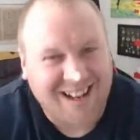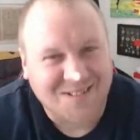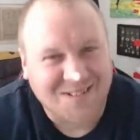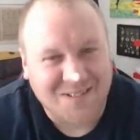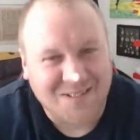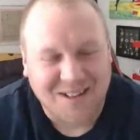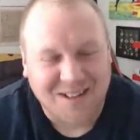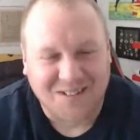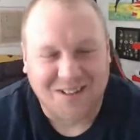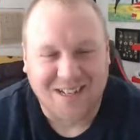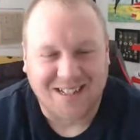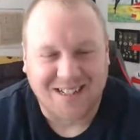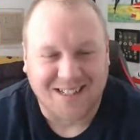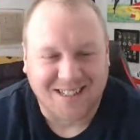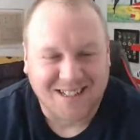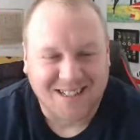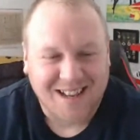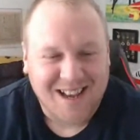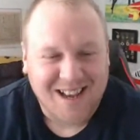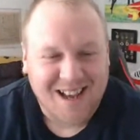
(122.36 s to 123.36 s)
one of the
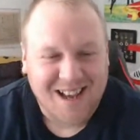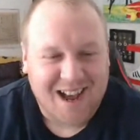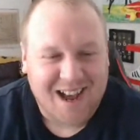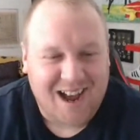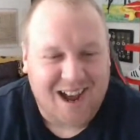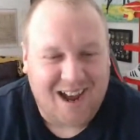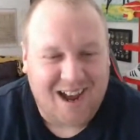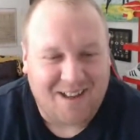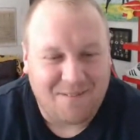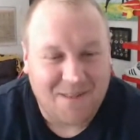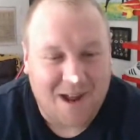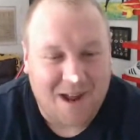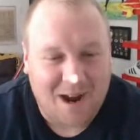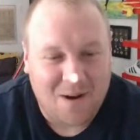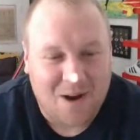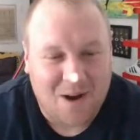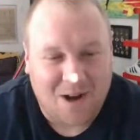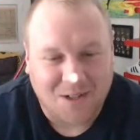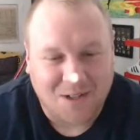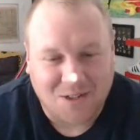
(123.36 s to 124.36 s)
reasons.
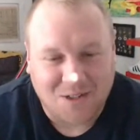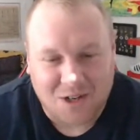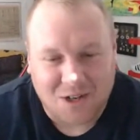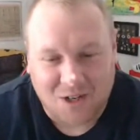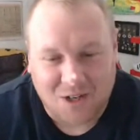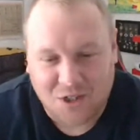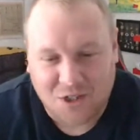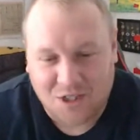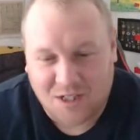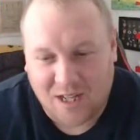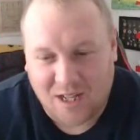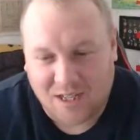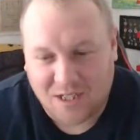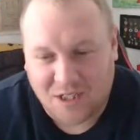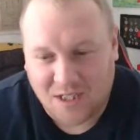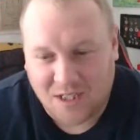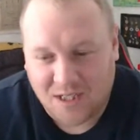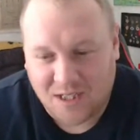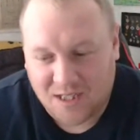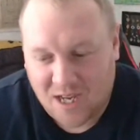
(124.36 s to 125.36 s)
No, I just think
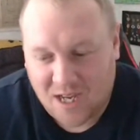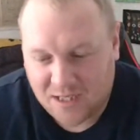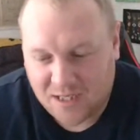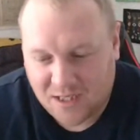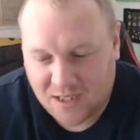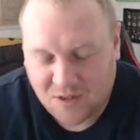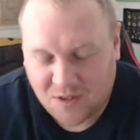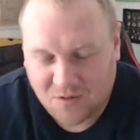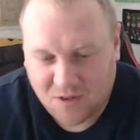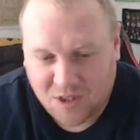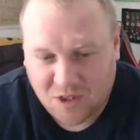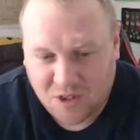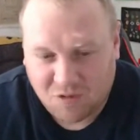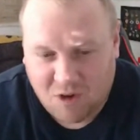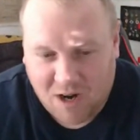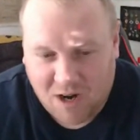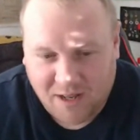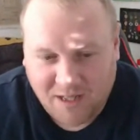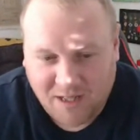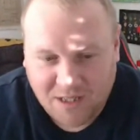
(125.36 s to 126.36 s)
she's
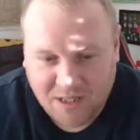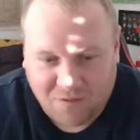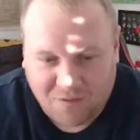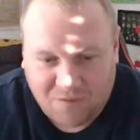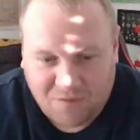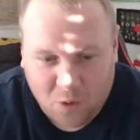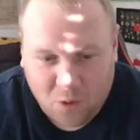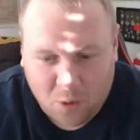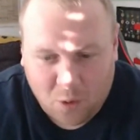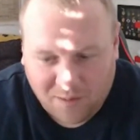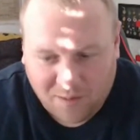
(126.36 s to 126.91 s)
running into form.